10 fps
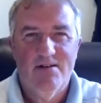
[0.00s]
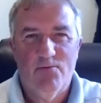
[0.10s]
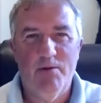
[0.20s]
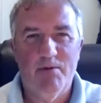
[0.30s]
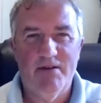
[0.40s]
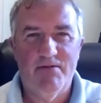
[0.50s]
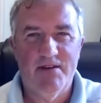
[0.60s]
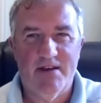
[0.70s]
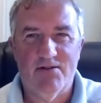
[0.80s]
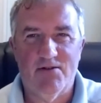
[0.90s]
"We believe in
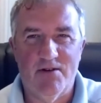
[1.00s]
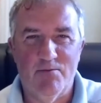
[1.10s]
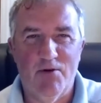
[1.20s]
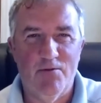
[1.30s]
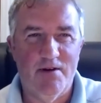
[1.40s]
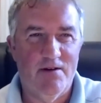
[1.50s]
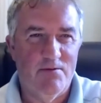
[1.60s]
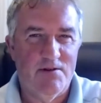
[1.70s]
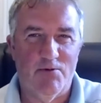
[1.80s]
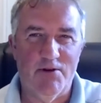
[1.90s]
tectonic movement," at
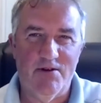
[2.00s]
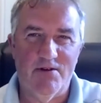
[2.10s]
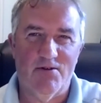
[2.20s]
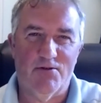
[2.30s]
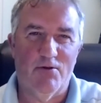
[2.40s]
which point you got